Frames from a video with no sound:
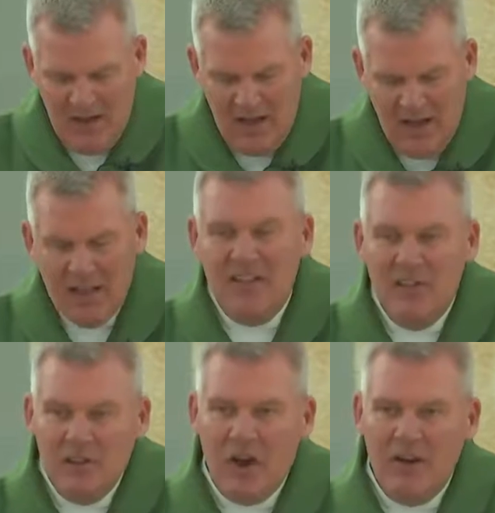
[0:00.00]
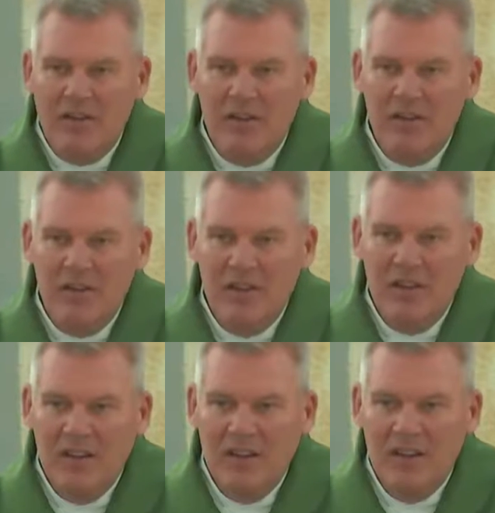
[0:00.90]
And it starts
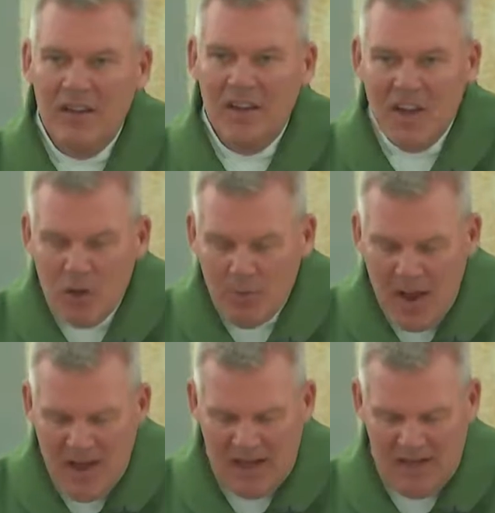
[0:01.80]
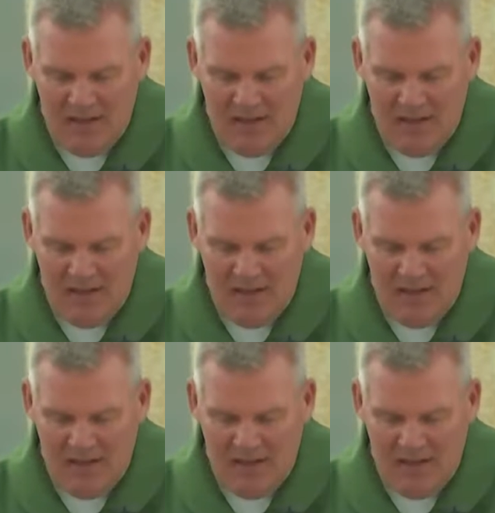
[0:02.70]
in your mind.